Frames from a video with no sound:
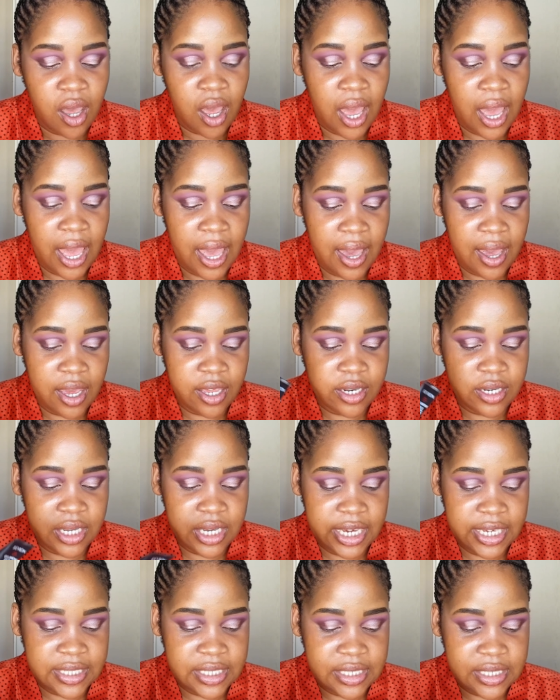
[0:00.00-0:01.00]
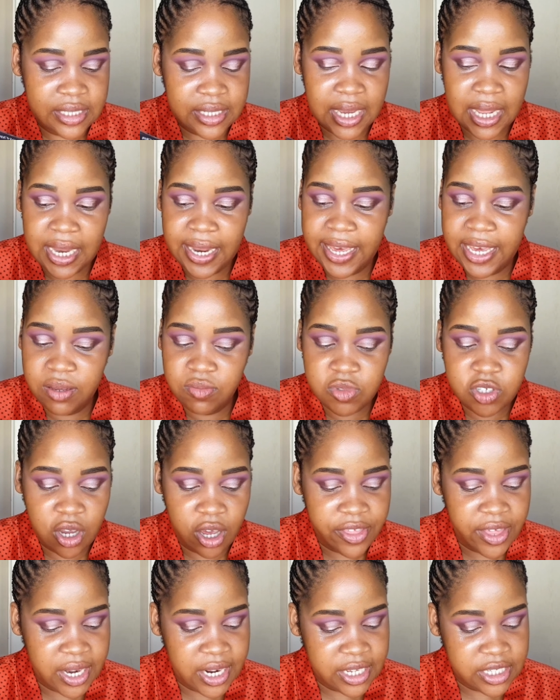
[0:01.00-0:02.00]
And its claims are
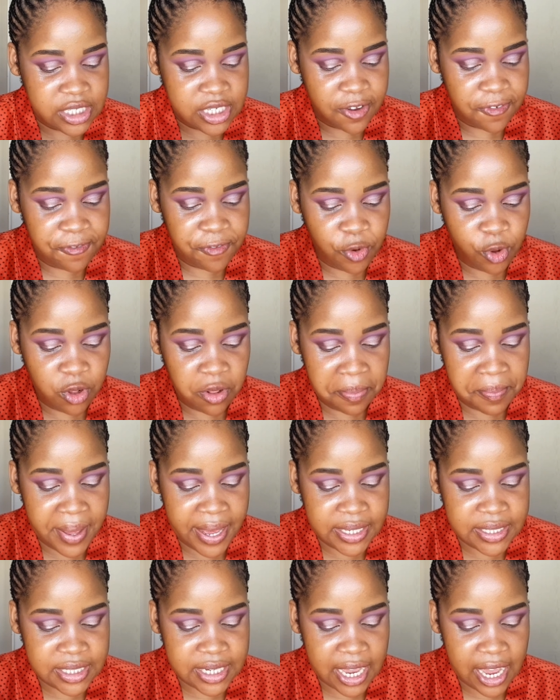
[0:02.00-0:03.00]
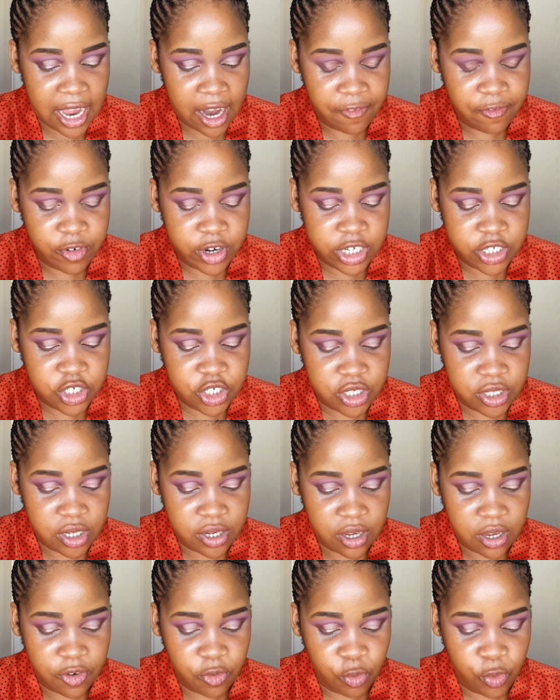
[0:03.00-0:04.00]
that it's a full matte coverage
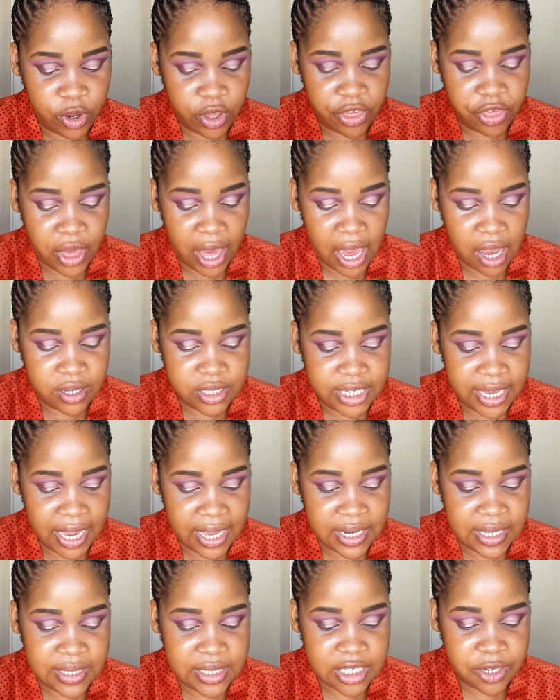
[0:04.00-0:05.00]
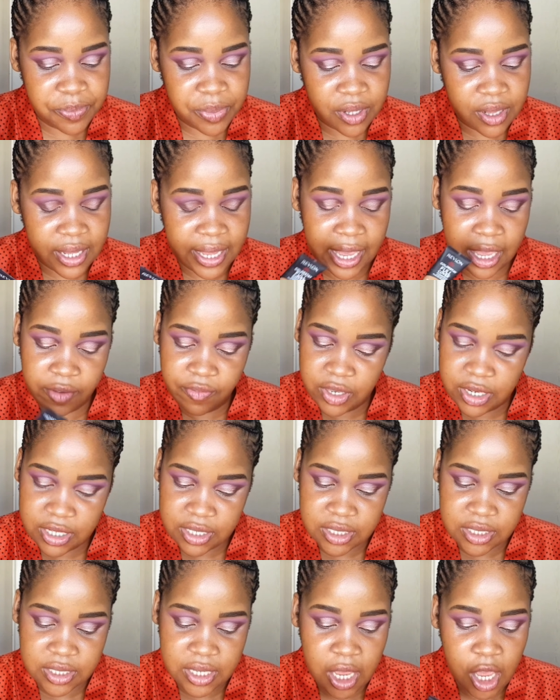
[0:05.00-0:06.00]
without any typical
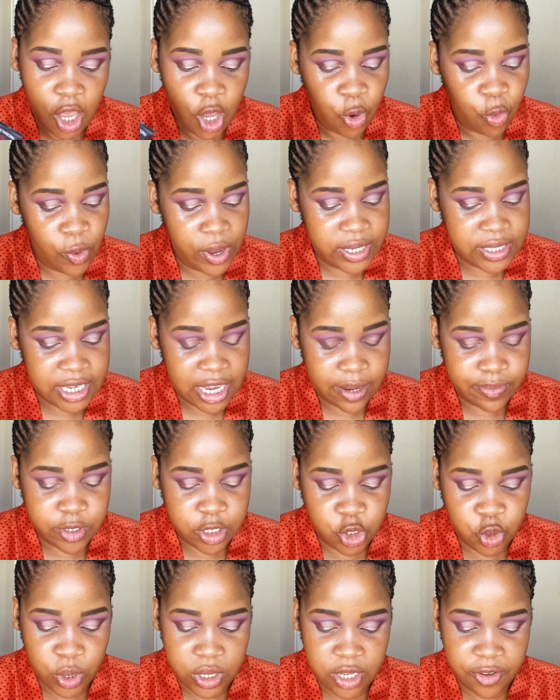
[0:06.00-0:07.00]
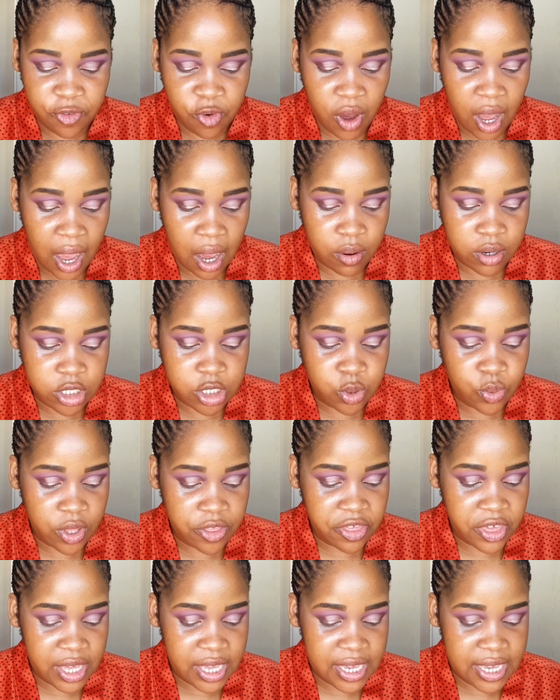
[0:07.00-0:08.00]
heaviness, weighs up to 24 hours
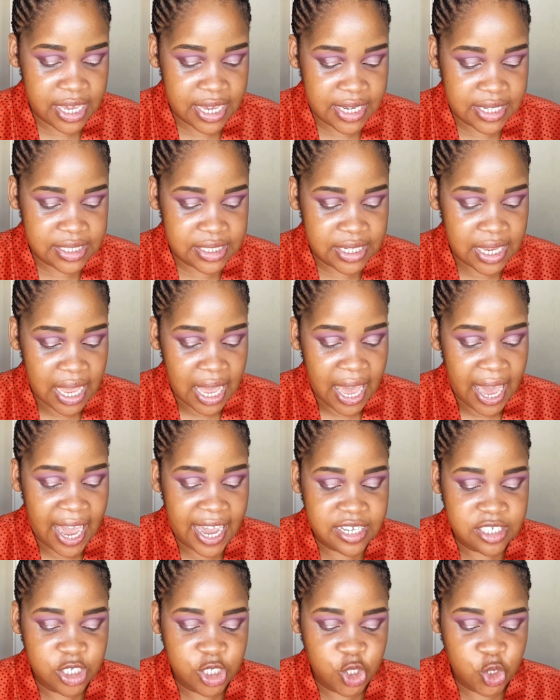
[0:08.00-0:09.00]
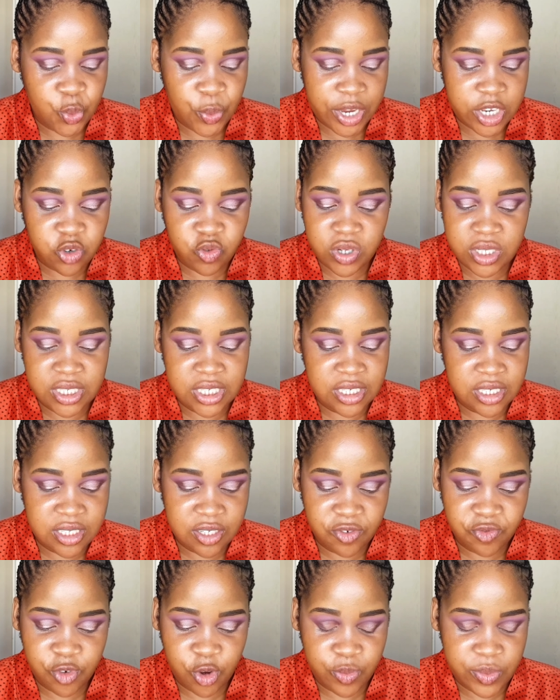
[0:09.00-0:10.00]
with heat and sweat
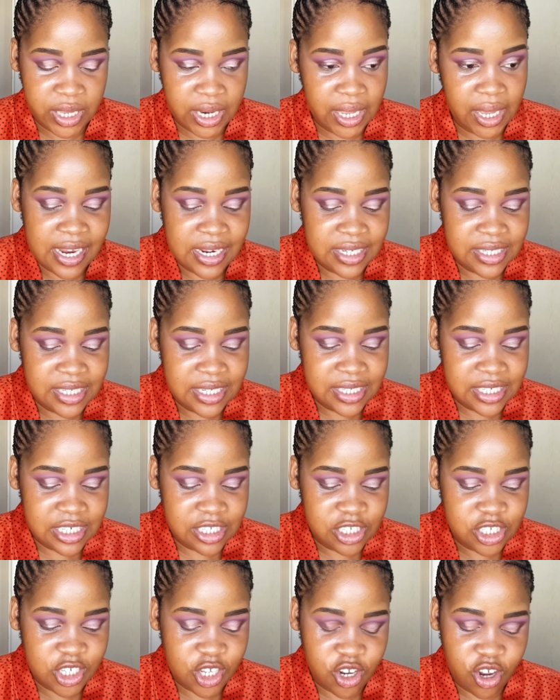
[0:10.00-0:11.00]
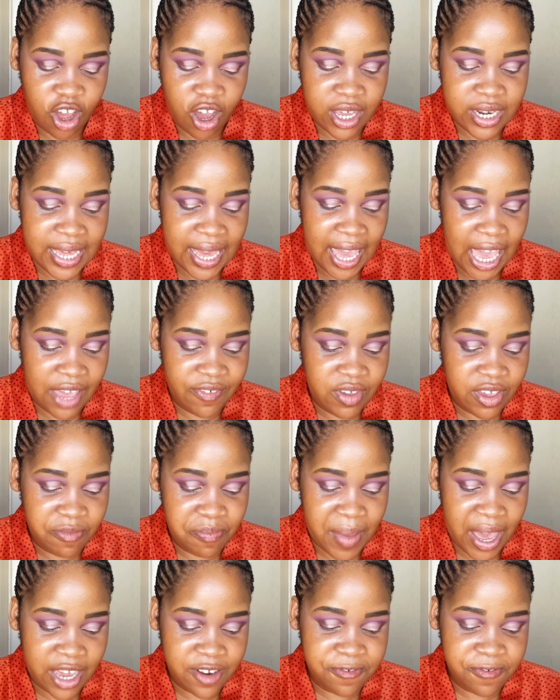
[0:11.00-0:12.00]
resistant formula. It says it's a non-heavy
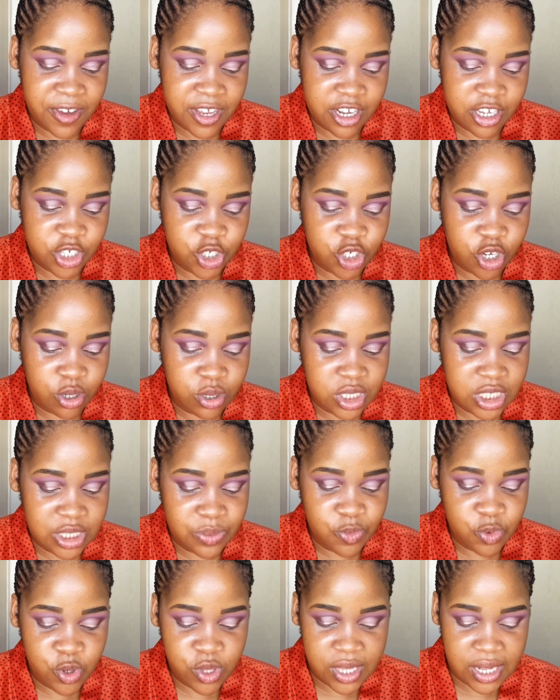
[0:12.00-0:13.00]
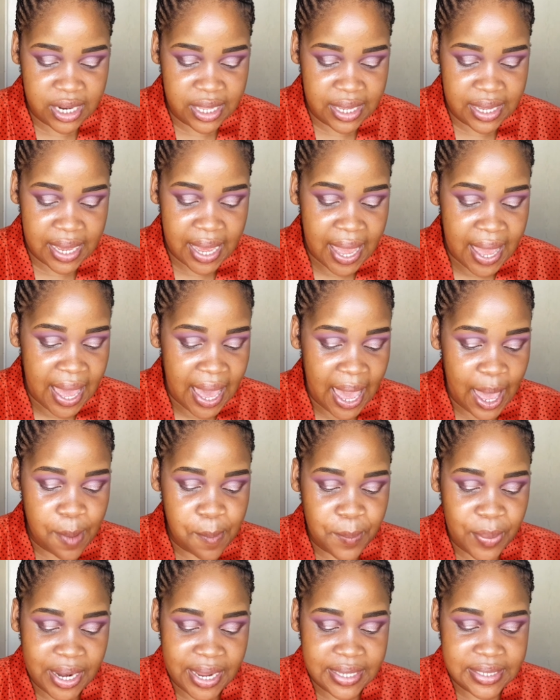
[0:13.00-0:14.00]
matte finish, goes smoothly
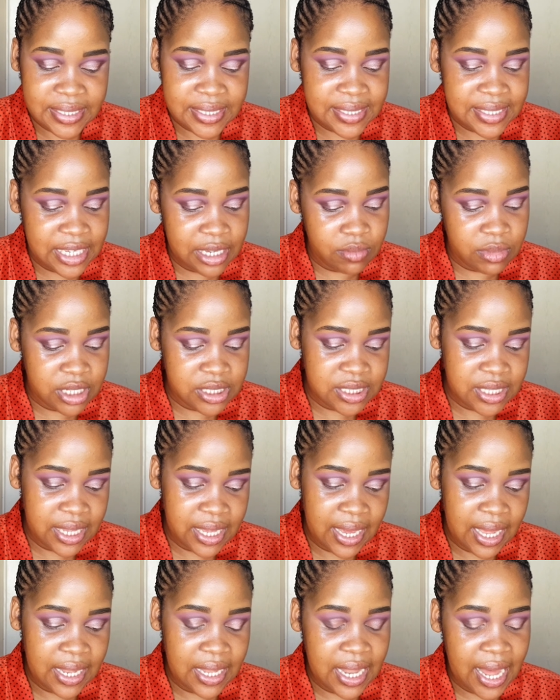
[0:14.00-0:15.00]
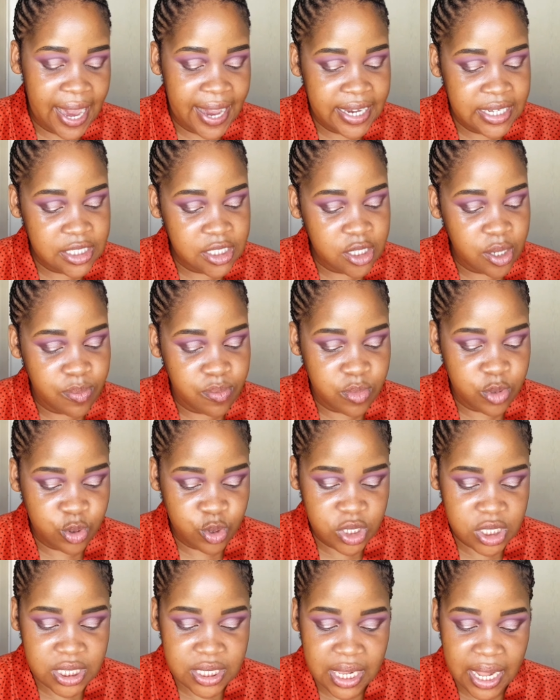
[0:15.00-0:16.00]
and blends seamlessly. A light,
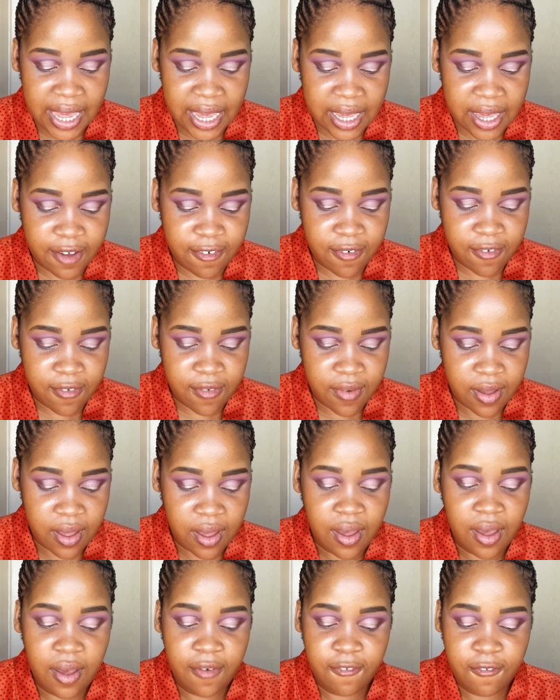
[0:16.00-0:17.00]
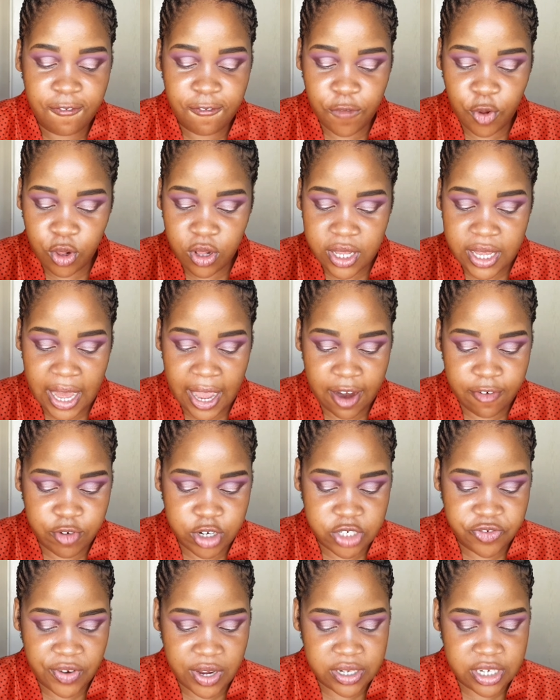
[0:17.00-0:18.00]
mousse-like full
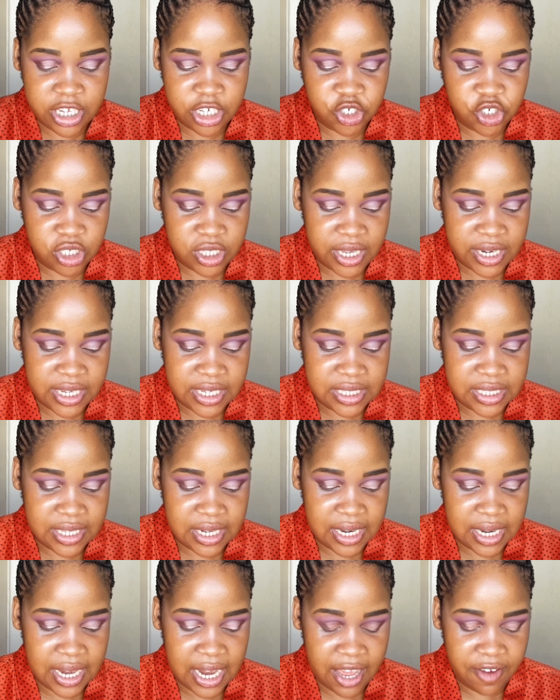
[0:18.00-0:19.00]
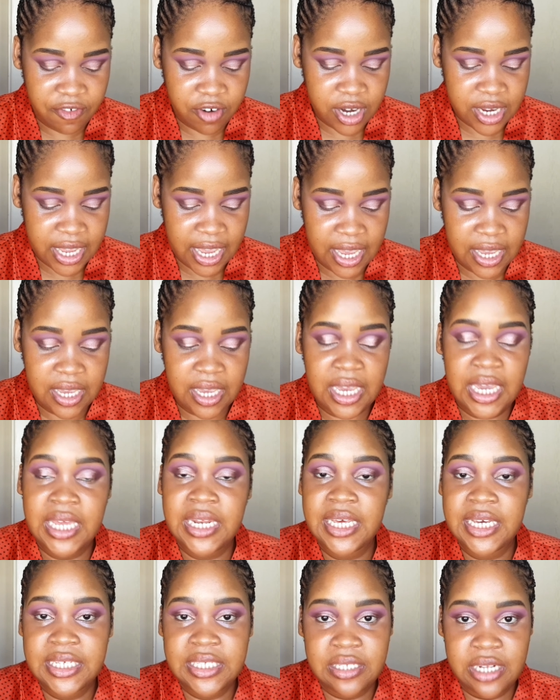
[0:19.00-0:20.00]
coverage foundation that is never cakey. It
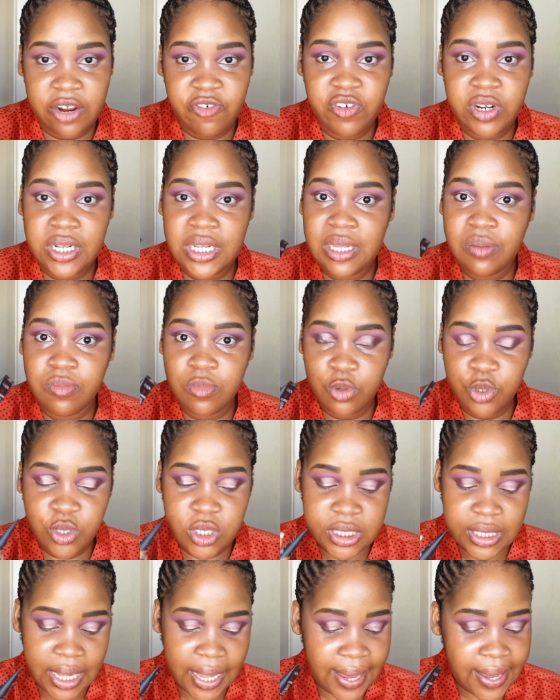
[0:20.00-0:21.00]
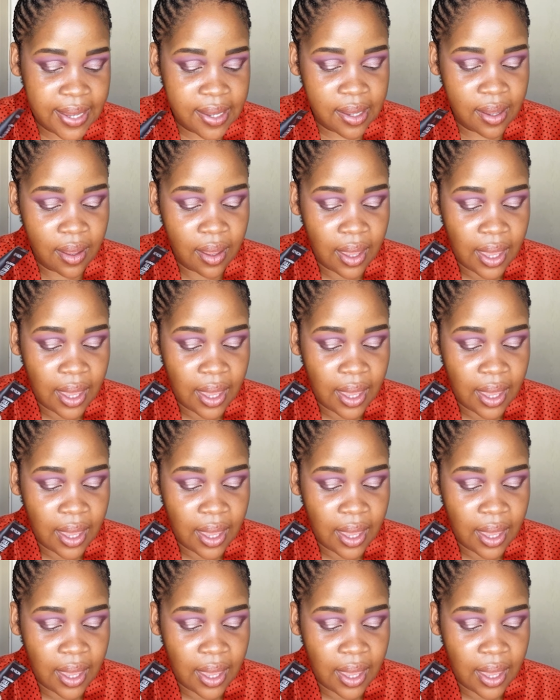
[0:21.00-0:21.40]
is definitely mousse-like.